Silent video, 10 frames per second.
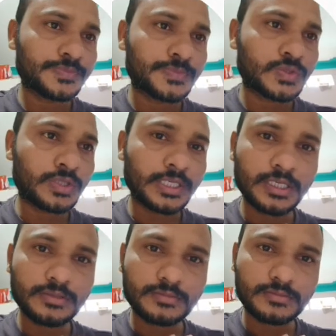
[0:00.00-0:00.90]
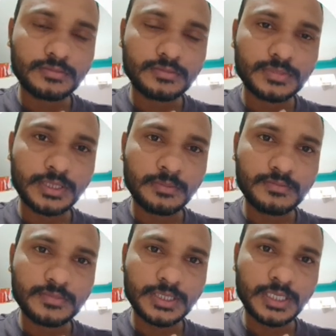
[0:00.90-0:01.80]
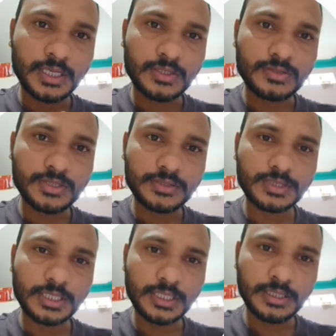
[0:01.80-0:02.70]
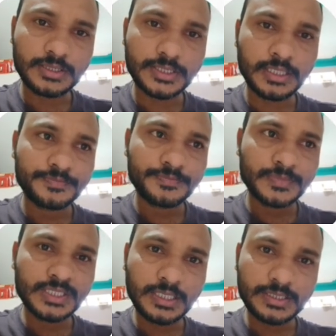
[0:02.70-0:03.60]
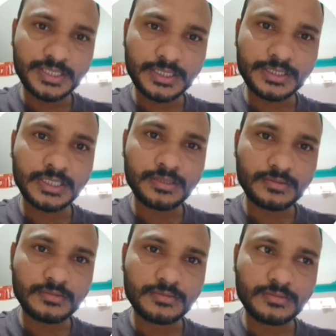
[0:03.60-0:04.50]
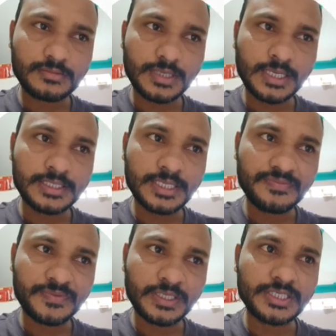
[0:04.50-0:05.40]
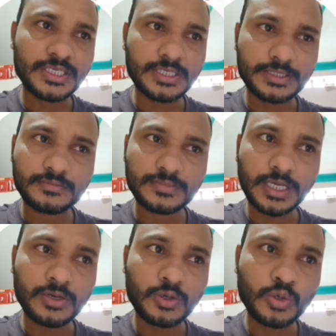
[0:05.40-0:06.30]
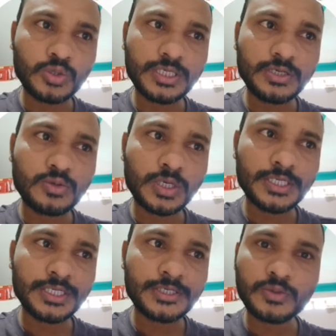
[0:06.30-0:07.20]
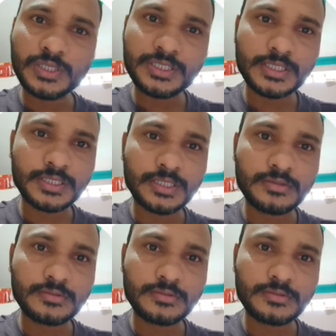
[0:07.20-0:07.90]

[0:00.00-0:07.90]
So there are some cell organelles in cell, their structure and their functionally are closely coordinated to each other,